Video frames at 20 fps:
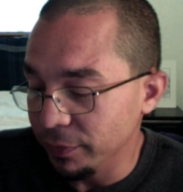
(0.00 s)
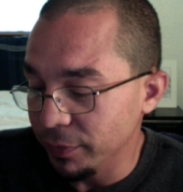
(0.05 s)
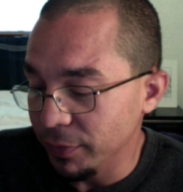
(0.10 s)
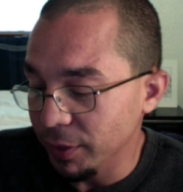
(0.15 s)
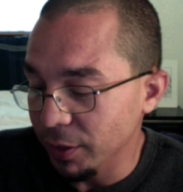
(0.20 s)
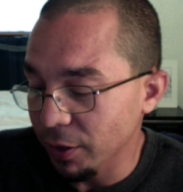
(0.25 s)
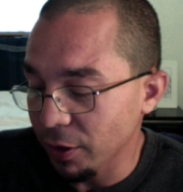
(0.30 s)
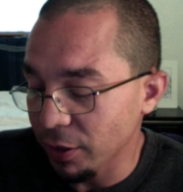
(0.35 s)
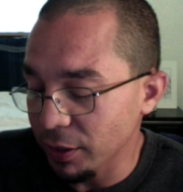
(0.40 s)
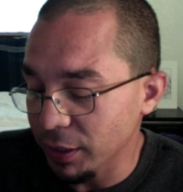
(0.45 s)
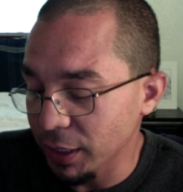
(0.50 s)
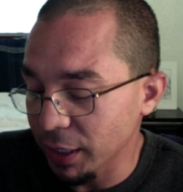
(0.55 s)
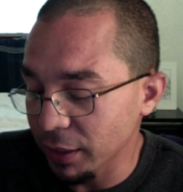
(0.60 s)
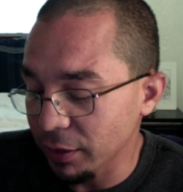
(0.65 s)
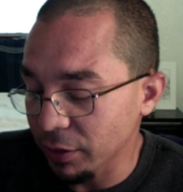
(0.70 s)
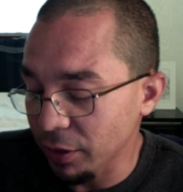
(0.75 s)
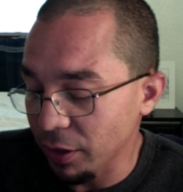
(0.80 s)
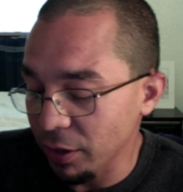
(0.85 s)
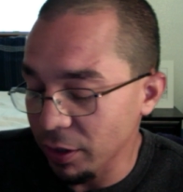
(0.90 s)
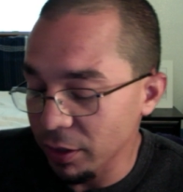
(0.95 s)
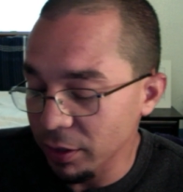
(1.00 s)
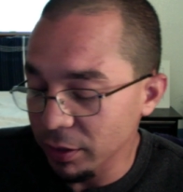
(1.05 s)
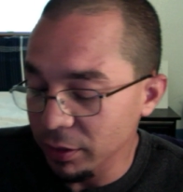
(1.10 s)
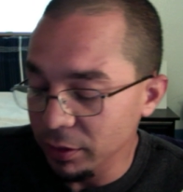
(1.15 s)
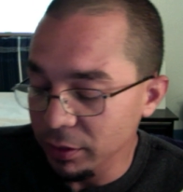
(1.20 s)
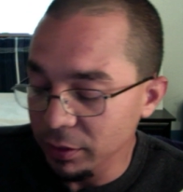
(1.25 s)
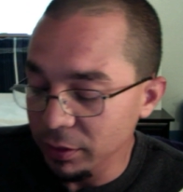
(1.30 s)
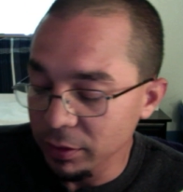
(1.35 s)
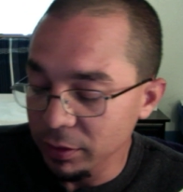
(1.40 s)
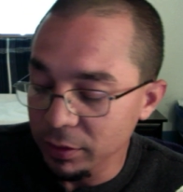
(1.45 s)
All day long.
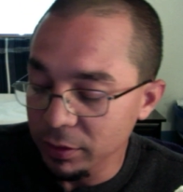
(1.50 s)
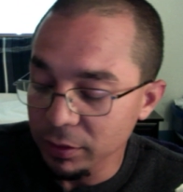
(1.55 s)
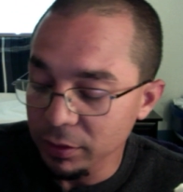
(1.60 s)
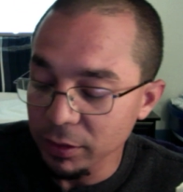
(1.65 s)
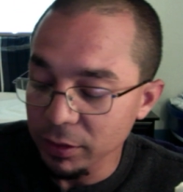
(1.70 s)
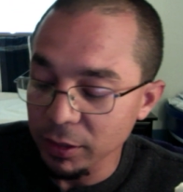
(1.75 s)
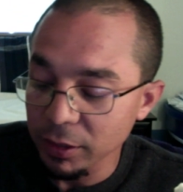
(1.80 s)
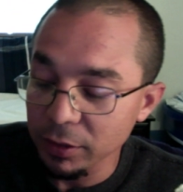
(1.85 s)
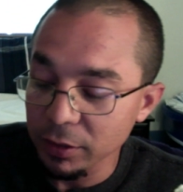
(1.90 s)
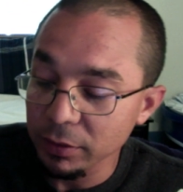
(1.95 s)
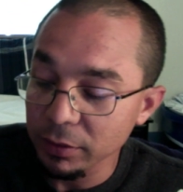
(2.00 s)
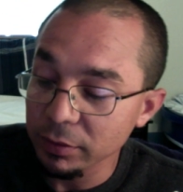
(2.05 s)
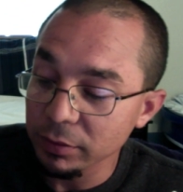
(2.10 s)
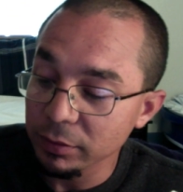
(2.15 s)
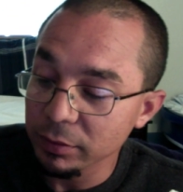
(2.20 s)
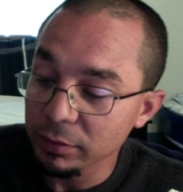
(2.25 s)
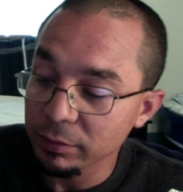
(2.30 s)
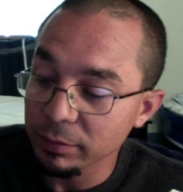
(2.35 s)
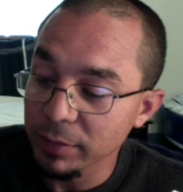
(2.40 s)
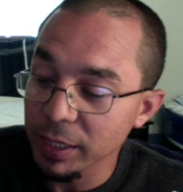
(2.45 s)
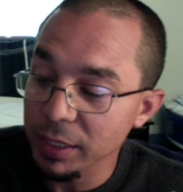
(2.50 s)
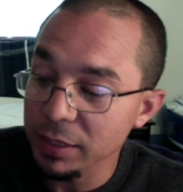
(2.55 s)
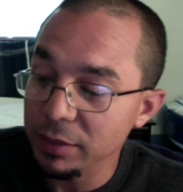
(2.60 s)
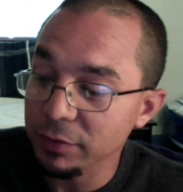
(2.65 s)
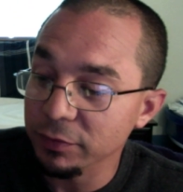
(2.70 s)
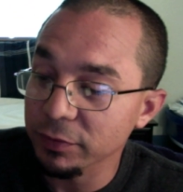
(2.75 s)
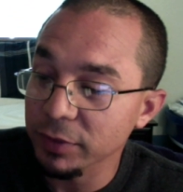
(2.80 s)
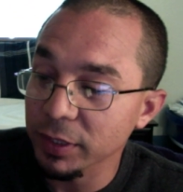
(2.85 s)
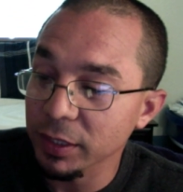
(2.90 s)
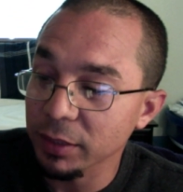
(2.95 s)
You know? Make some
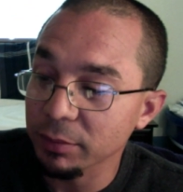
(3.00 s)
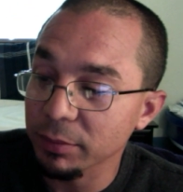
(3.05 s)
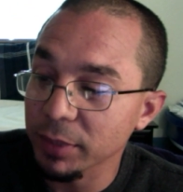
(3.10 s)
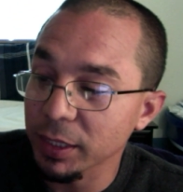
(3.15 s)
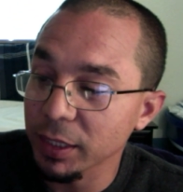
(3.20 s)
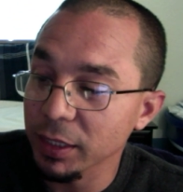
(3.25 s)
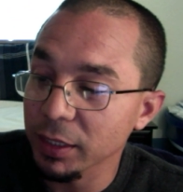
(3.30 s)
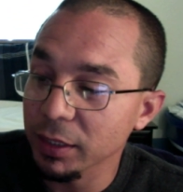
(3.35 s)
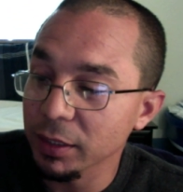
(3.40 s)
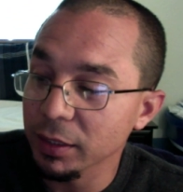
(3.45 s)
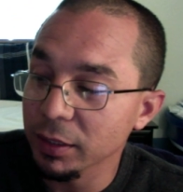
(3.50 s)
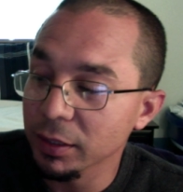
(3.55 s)
fucking money.